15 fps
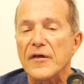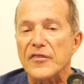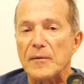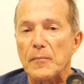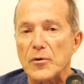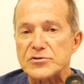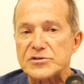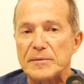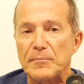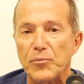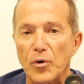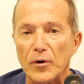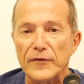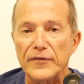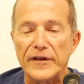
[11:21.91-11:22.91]
The most
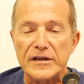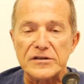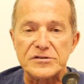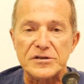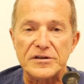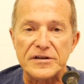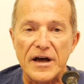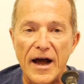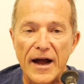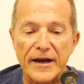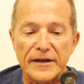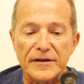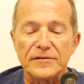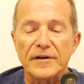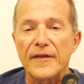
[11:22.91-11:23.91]
important thing is to dock
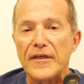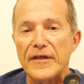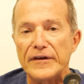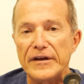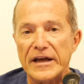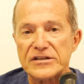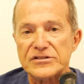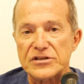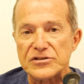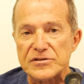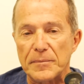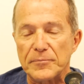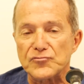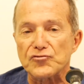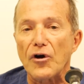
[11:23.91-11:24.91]
it, and then next is
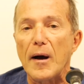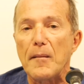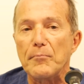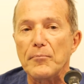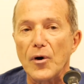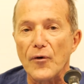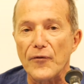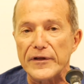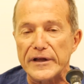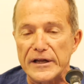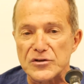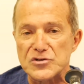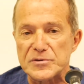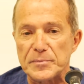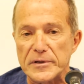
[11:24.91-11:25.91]
to trombone the
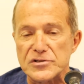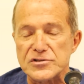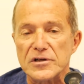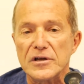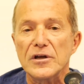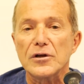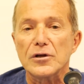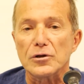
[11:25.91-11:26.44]
instruments.